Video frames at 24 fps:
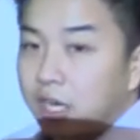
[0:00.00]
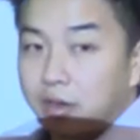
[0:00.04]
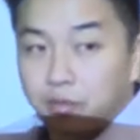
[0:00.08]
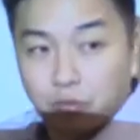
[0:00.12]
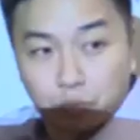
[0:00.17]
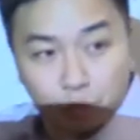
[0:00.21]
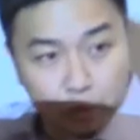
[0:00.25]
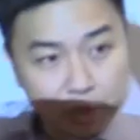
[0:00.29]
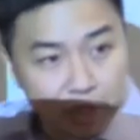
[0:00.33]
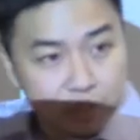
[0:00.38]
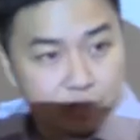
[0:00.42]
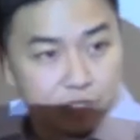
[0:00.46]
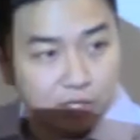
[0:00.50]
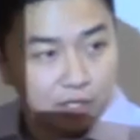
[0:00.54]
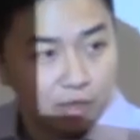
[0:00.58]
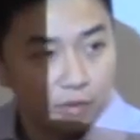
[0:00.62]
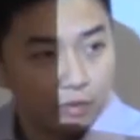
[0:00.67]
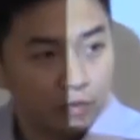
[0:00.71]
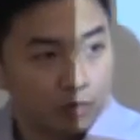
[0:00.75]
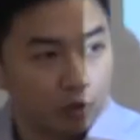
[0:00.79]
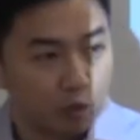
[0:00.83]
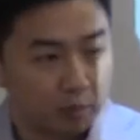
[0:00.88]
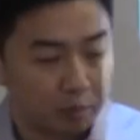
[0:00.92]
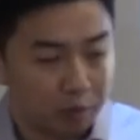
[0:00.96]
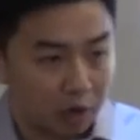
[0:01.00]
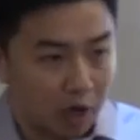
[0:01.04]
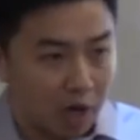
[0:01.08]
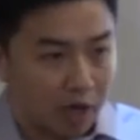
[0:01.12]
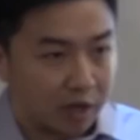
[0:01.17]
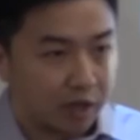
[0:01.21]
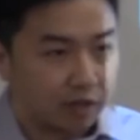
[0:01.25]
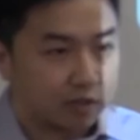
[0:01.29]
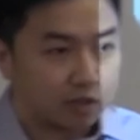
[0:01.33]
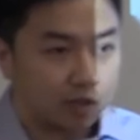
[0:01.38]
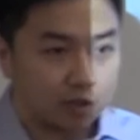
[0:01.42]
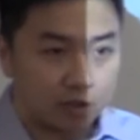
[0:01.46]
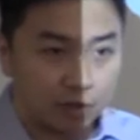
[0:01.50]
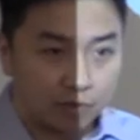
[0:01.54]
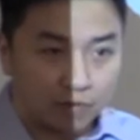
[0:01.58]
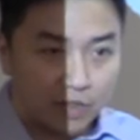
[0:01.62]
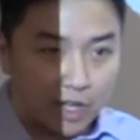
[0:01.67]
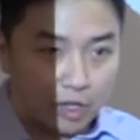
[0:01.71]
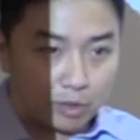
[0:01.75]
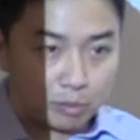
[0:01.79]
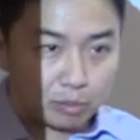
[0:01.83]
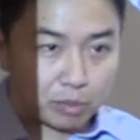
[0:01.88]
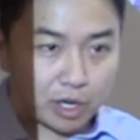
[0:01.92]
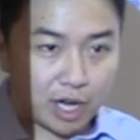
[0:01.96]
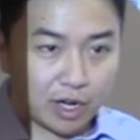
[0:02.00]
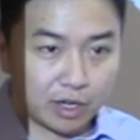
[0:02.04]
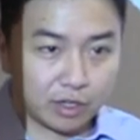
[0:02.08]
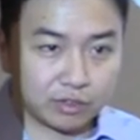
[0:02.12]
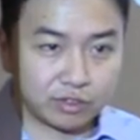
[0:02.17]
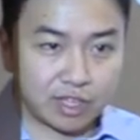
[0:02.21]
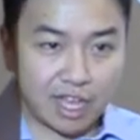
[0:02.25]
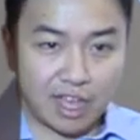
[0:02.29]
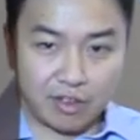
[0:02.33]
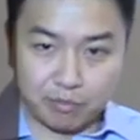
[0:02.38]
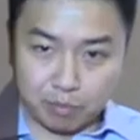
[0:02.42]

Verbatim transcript: kind of reaching for products and develop products that